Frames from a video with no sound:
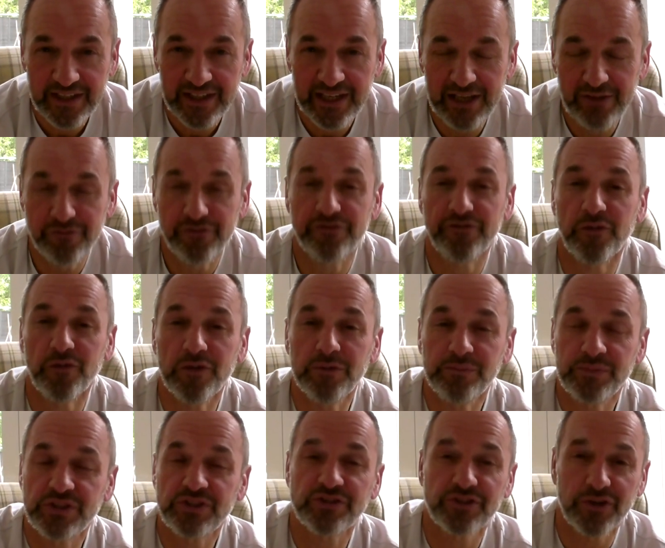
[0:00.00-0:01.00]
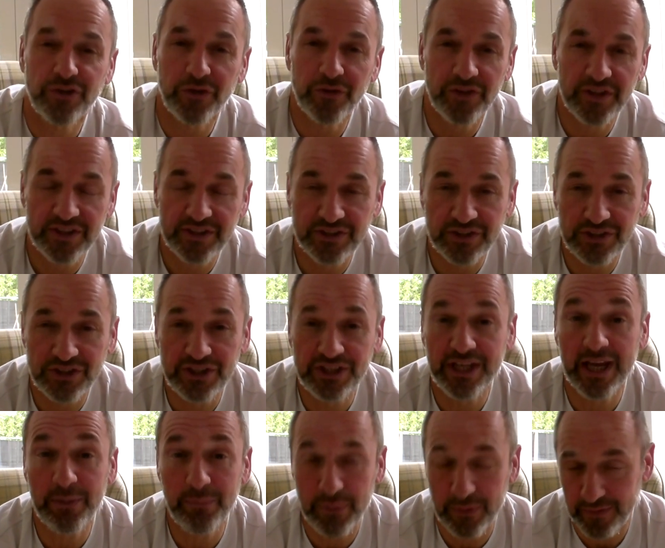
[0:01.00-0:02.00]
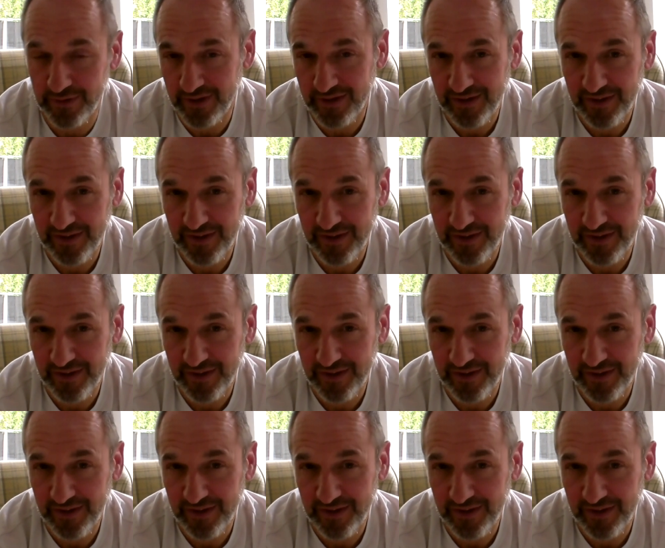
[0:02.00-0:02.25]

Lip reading: informs Saul that as a shepherd,